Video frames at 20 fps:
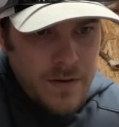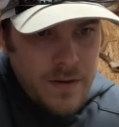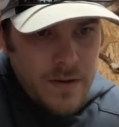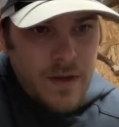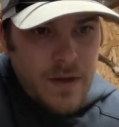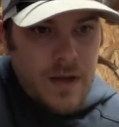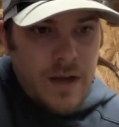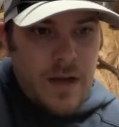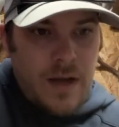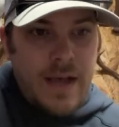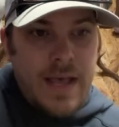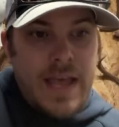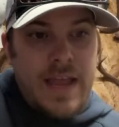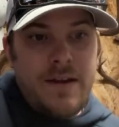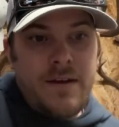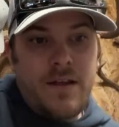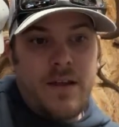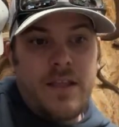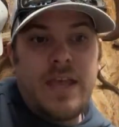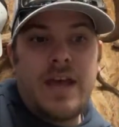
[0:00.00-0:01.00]

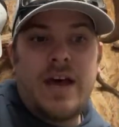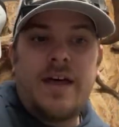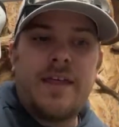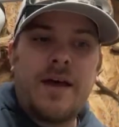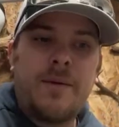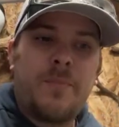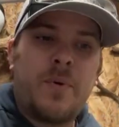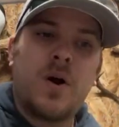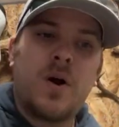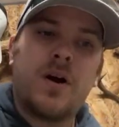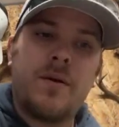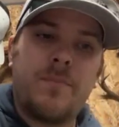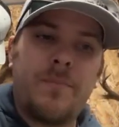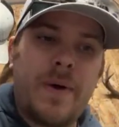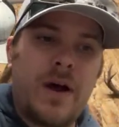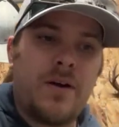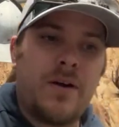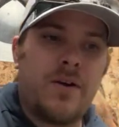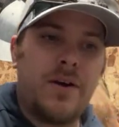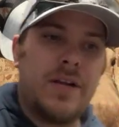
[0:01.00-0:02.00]
And yeah, that
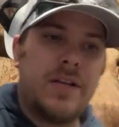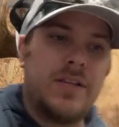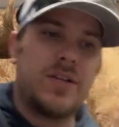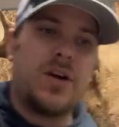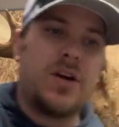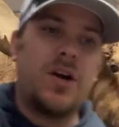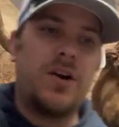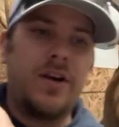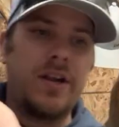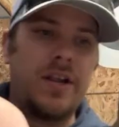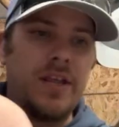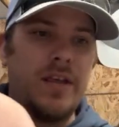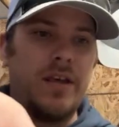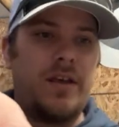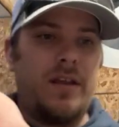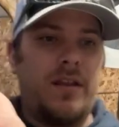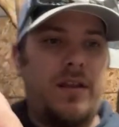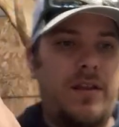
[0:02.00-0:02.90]
powder is hard to get.